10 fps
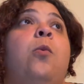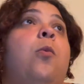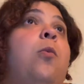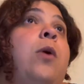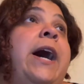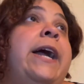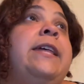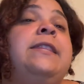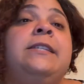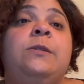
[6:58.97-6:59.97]
why
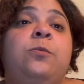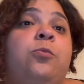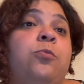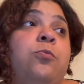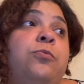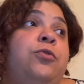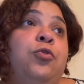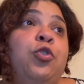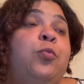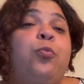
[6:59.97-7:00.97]
this
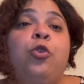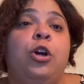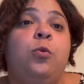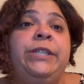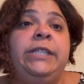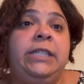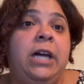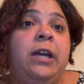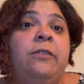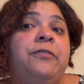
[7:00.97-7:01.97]
group work
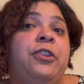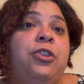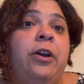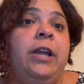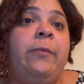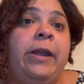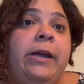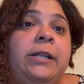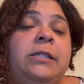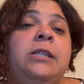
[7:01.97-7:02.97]
done for 30
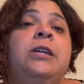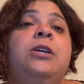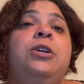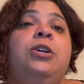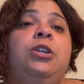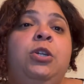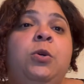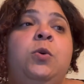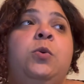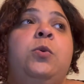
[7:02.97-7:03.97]
minutes,
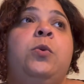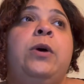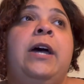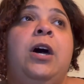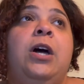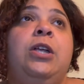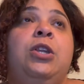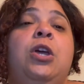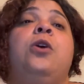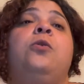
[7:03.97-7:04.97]
you
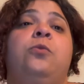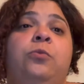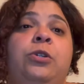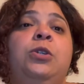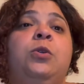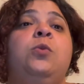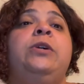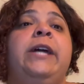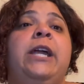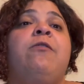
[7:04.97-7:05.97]
know, you
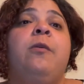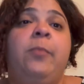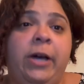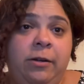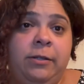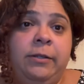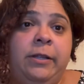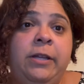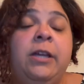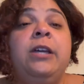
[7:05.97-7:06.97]
can rebuttal.
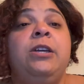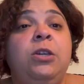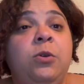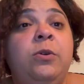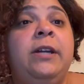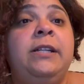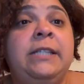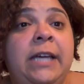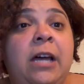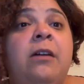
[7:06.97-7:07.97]
You can
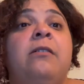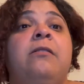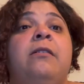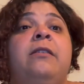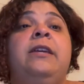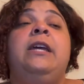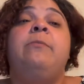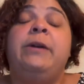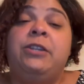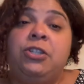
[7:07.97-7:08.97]
tell the
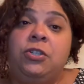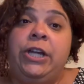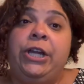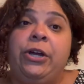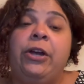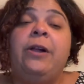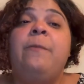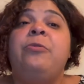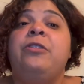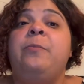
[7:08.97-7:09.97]
administrator,
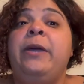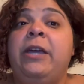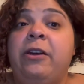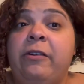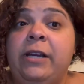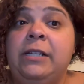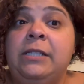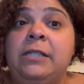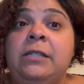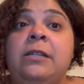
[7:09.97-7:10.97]
the
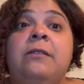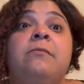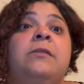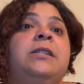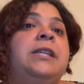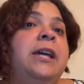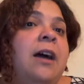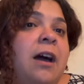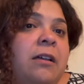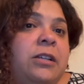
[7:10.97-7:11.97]
parents, the
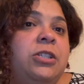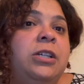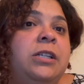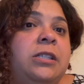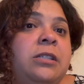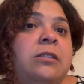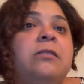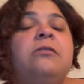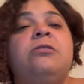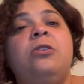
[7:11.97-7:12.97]
psychologist,
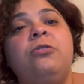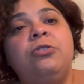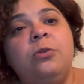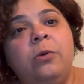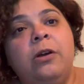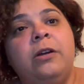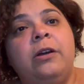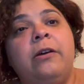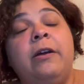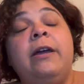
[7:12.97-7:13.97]
the social
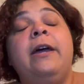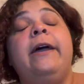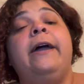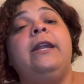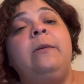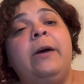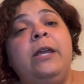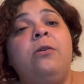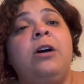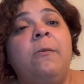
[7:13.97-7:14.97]
worker, anybody
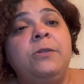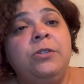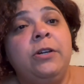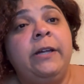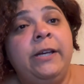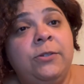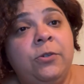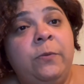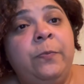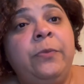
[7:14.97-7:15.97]
who comes in your classroom.